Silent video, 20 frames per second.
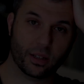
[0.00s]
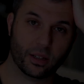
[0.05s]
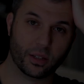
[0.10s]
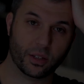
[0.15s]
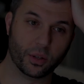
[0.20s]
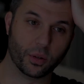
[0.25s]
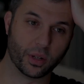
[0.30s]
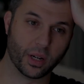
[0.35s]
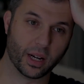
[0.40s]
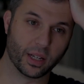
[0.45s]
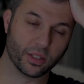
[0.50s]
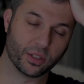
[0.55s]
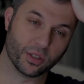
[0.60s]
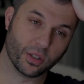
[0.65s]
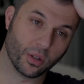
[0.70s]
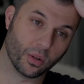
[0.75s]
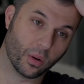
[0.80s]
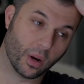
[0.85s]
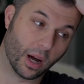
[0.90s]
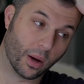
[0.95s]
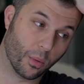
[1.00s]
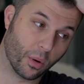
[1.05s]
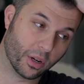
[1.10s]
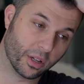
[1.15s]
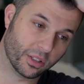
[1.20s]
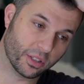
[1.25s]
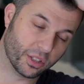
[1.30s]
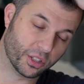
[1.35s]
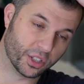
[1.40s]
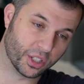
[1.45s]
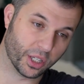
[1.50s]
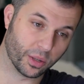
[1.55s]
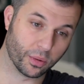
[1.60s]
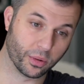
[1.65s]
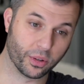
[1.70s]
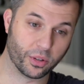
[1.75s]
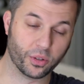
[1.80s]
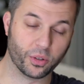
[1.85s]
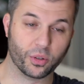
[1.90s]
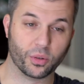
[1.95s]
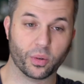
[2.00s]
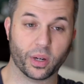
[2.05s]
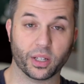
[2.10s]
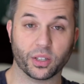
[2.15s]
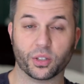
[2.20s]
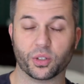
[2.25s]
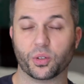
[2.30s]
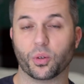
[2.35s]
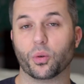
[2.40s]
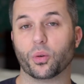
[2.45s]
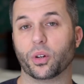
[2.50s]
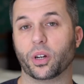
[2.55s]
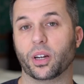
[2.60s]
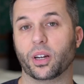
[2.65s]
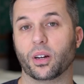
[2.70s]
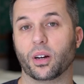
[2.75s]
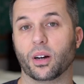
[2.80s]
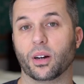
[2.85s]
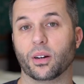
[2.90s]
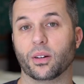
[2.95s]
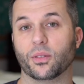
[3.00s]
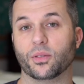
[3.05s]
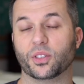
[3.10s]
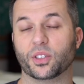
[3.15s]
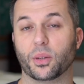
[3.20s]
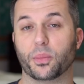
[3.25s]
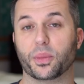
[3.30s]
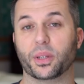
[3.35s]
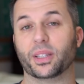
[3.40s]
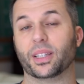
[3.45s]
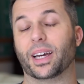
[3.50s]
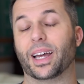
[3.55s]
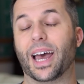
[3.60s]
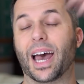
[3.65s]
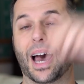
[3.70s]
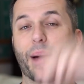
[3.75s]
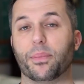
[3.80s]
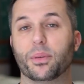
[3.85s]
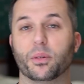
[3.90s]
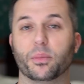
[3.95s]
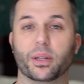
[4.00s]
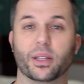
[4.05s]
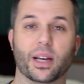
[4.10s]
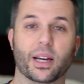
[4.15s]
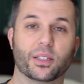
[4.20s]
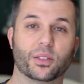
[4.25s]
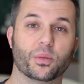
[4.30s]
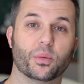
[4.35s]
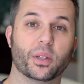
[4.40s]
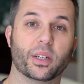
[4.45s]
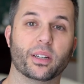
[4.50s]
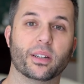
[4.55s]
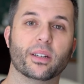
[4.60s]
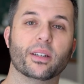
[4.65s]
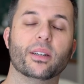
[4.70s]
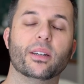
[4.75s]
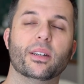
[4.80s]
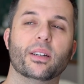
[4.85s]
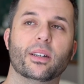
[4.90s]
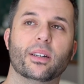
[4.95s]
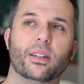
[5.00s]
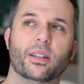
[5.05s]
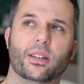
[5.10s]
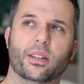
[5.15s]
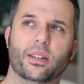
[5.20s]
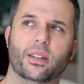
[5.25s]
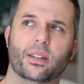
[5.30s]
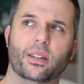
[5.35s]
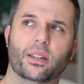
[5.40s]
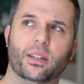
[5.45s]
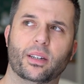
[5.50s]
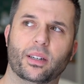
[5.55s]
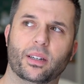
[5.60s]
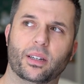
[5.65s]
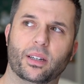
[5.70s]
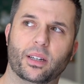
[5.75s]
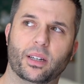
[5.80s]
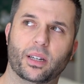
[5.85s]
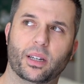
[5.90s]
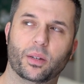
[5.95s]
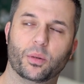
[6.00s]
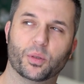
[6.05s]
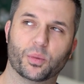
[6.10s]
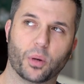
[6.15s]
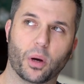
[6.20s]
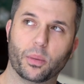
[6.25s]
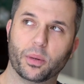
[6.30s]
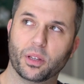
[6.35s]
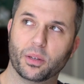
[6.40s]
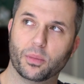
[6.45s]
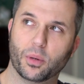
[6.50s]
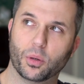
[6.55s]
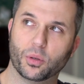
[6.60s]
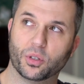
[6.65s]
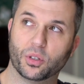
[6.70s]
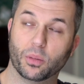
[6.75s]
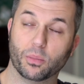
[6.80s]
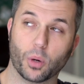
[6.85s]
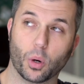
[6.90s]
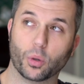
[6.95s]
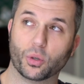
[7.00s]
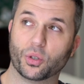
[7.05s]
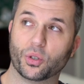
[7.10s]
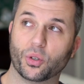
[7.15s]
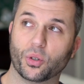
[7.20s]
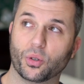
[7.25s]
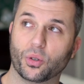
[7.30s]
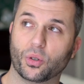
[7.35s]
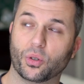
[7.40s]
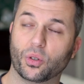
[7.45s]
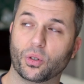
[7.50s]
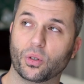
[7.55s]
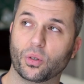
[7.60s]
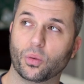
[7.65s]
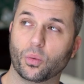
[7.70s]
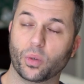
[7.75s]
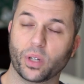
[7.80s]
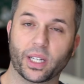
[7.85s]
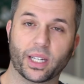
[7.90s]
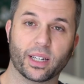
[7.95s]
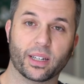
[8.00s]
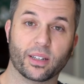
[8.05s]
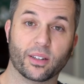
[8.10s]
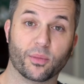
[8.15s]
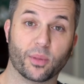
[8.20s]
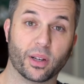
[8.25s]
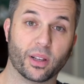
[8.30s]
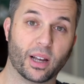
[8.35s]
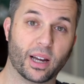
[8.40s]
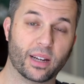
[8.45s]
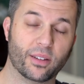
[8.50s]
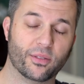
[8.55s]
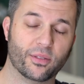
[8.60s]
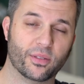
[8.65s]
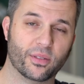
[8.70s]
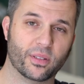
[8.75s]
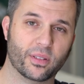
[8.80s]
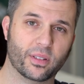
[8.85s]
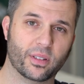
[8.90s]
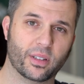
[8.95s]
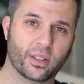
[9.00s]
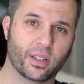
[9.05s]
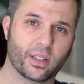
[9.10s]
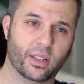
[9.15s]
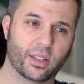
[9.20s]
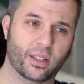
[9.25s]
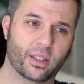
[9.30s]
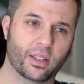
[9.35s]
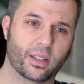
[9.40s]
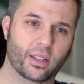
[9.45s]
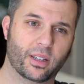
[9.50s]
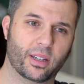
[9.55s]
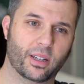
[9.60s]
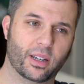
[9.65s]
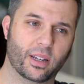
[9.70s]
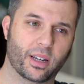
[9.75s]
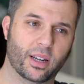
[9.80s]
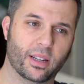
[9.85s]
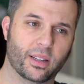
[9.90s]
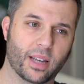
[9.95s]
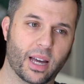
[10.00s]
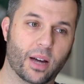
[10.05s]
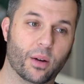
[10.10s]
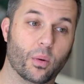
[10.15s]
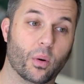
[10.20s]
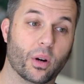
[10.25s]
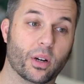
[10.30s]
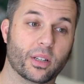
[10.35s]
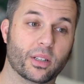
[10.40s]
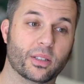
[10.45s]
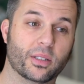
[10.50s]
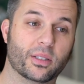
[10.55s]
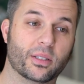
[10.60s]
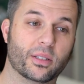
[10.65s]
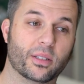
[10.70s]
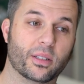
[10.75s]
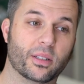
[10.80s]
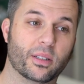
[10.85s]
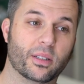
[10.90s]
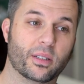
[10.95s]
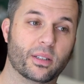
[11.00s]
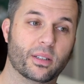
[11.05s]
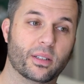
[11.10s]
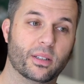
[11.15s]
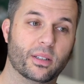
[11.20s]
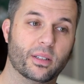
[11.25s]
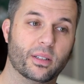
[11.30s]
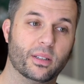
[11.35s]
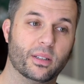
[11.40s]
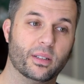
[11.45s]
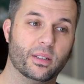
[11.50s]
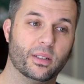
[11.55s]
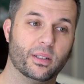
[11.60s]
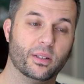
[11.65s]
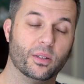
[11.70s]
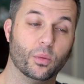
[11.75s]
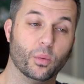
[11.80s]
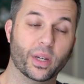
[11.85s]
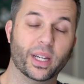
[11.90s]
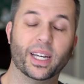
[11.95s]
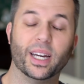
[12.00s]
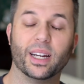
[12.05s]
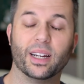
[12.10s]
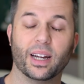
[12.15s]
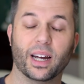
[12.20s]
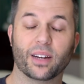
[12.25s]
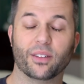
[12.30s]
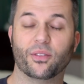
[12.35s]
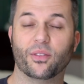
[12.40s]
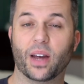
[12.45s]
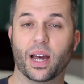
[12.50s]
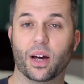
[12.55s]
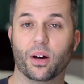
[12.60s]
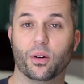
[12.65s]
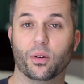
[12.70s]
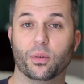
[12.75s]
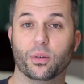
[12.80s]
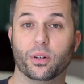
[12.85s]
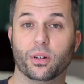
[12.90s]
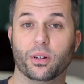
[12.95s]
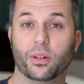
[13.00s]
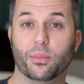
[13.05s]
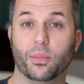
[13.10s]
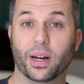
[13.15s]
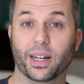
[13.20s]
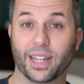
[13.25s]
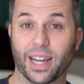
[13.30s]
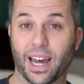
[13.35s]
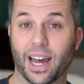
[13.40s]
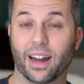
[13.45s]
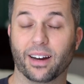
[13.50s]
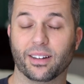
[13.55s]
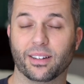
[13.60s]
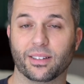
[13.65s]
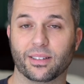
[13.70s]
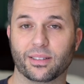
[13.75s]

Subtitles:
Yo guys, so I wanted to share with you a story of something that happened to me last week. It was probably the most emotional weekend of my life, and that was the weekend I found my dad.